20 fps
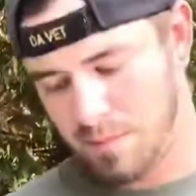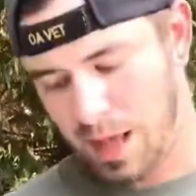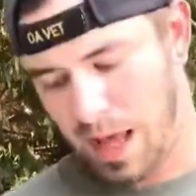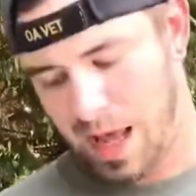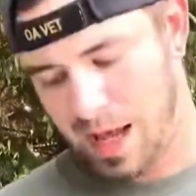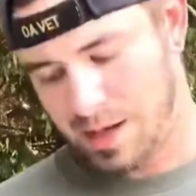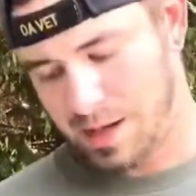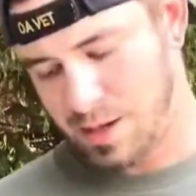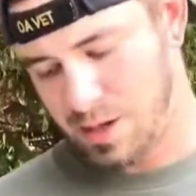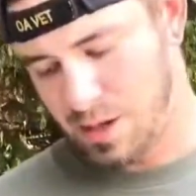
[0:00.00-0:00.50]

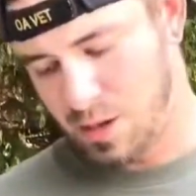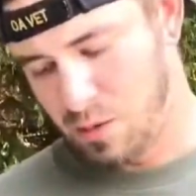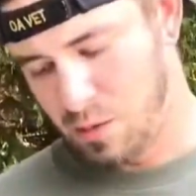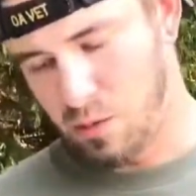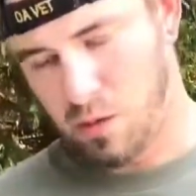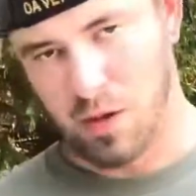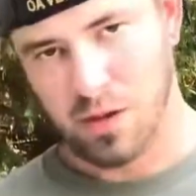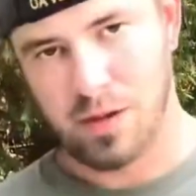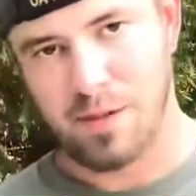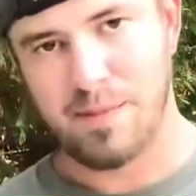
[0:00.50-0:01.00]
I do
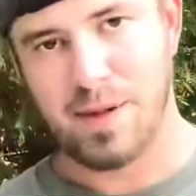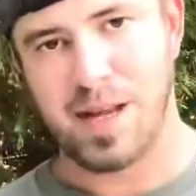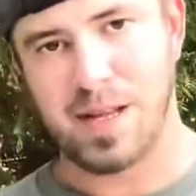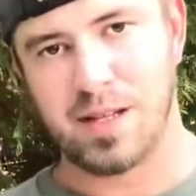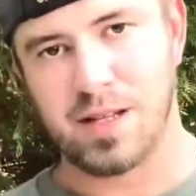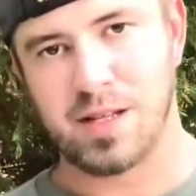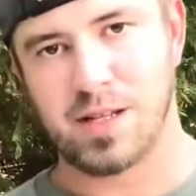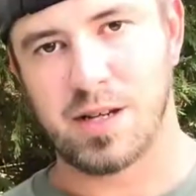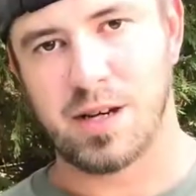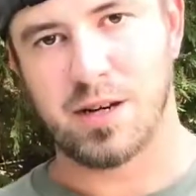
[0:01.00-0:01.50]
want the
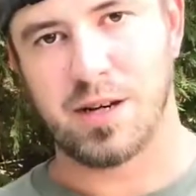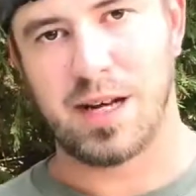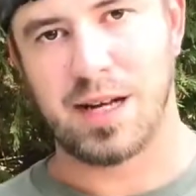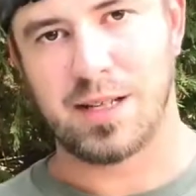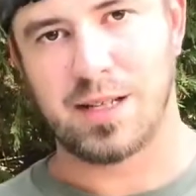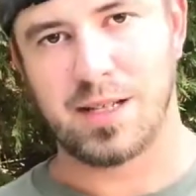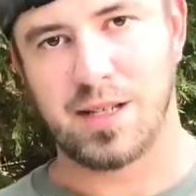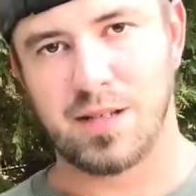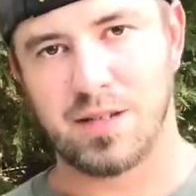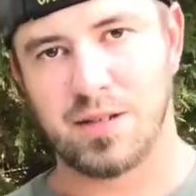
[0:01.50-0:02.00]
meat to turn
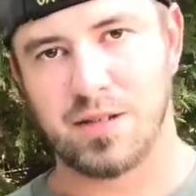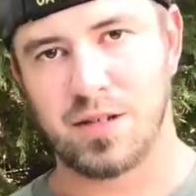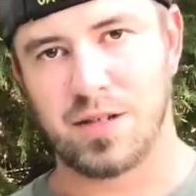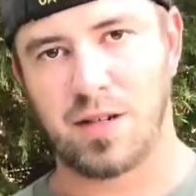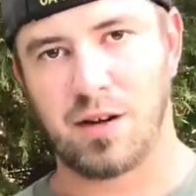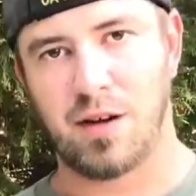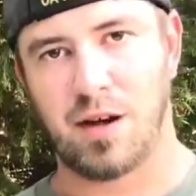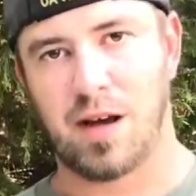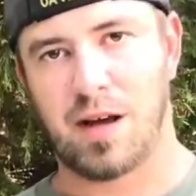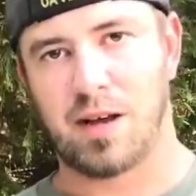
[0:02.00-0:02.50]
out tender,
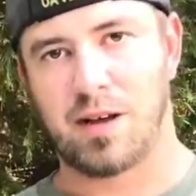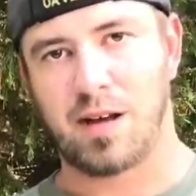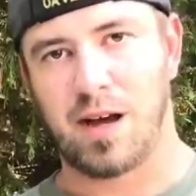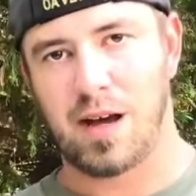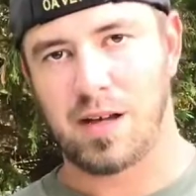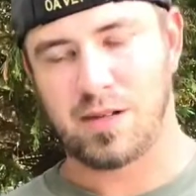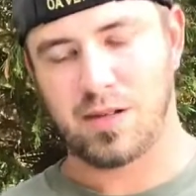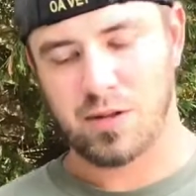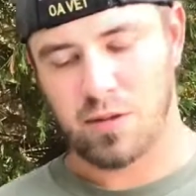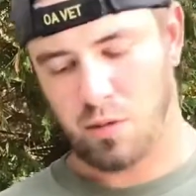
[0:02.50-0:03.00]
so
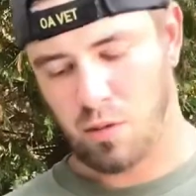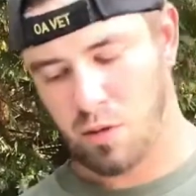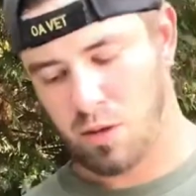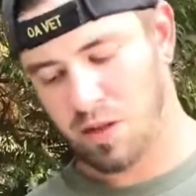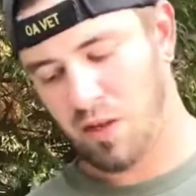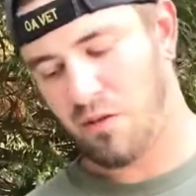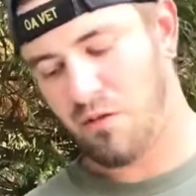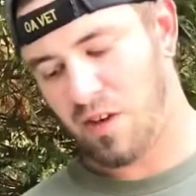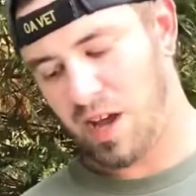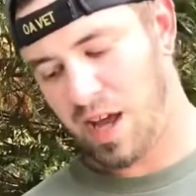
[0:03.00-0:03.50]
I
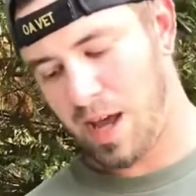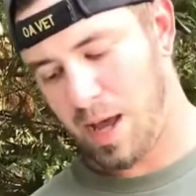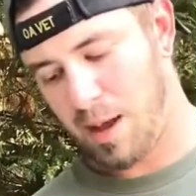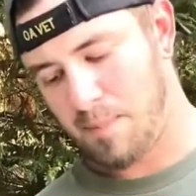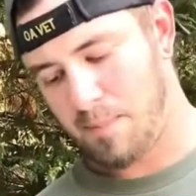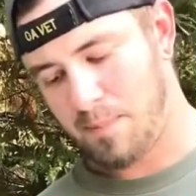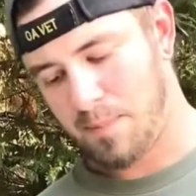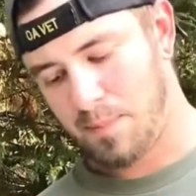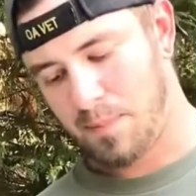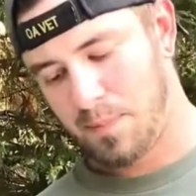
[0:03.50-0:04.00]
scored the
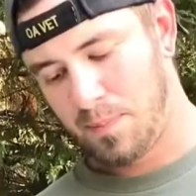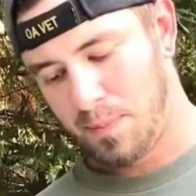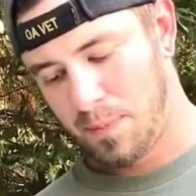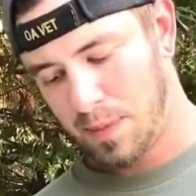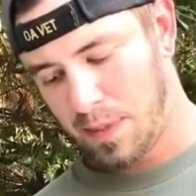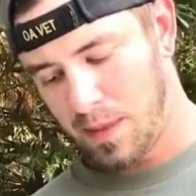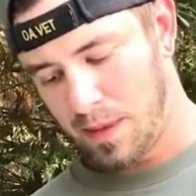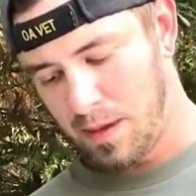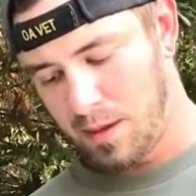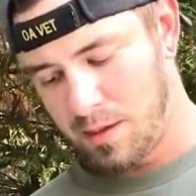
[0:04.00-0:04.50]
fat
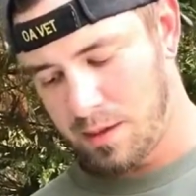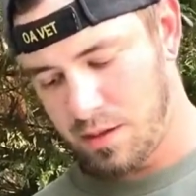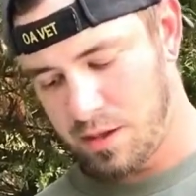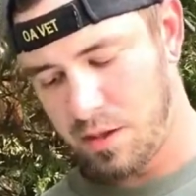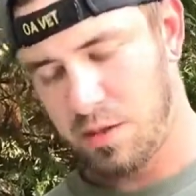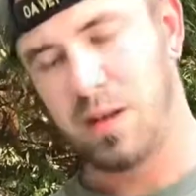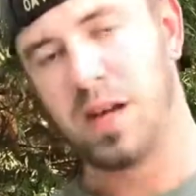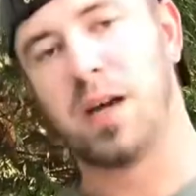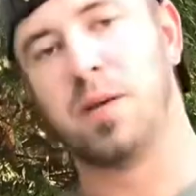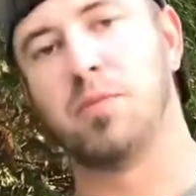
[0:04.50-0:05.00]

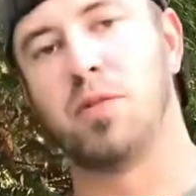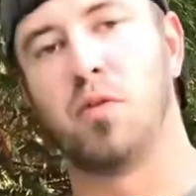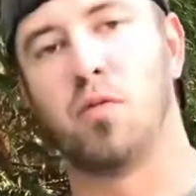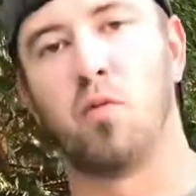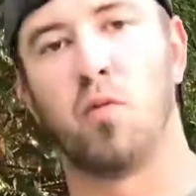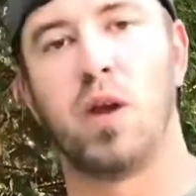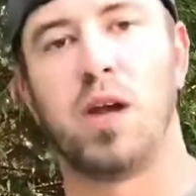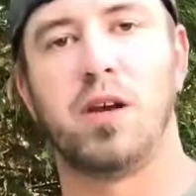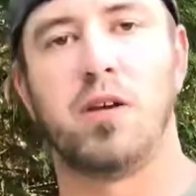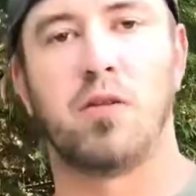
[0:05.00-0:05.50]
to help the
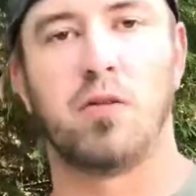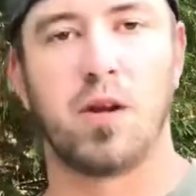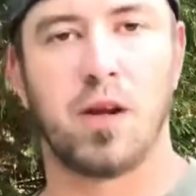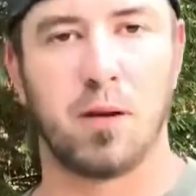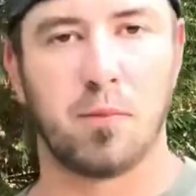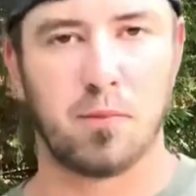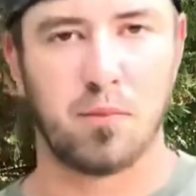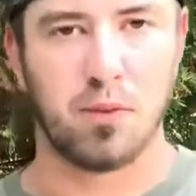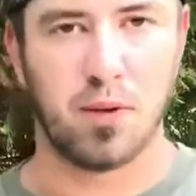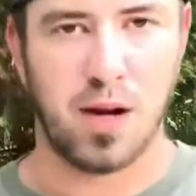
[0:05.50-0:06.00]

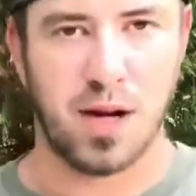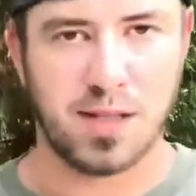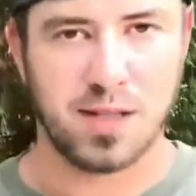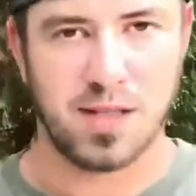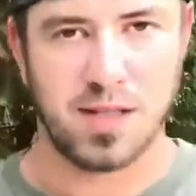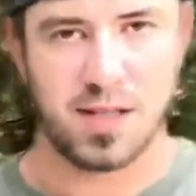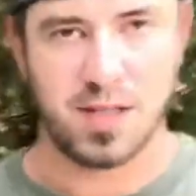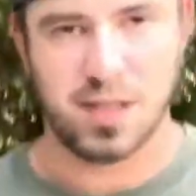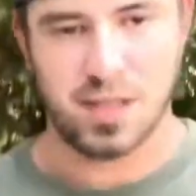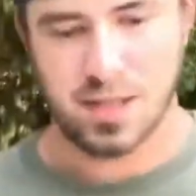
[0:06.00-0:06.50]
rendering
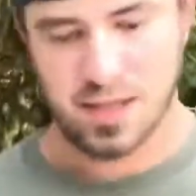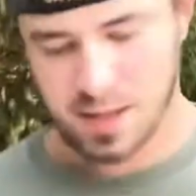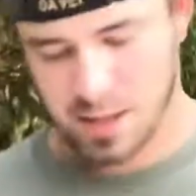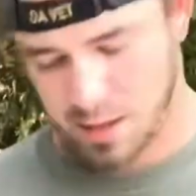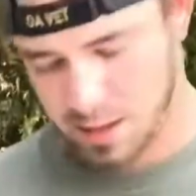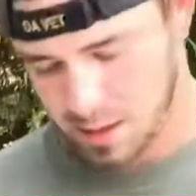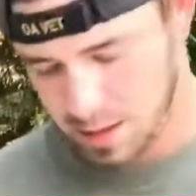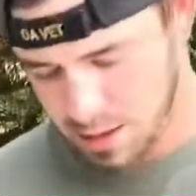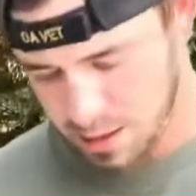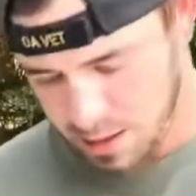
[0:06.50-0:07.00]
process
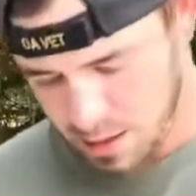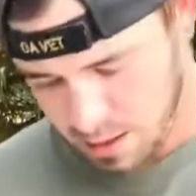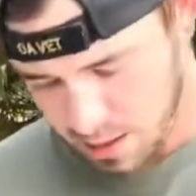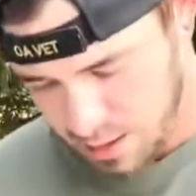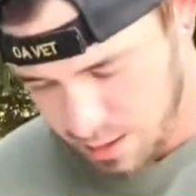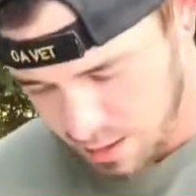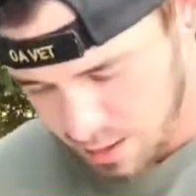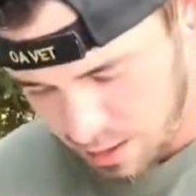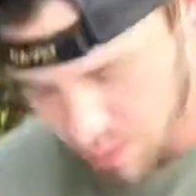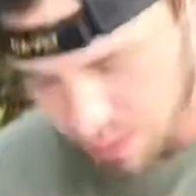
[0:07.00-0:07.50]

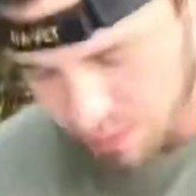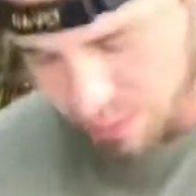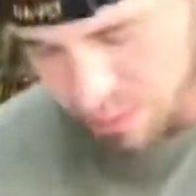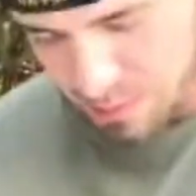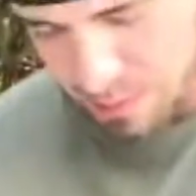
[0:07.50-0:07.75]
of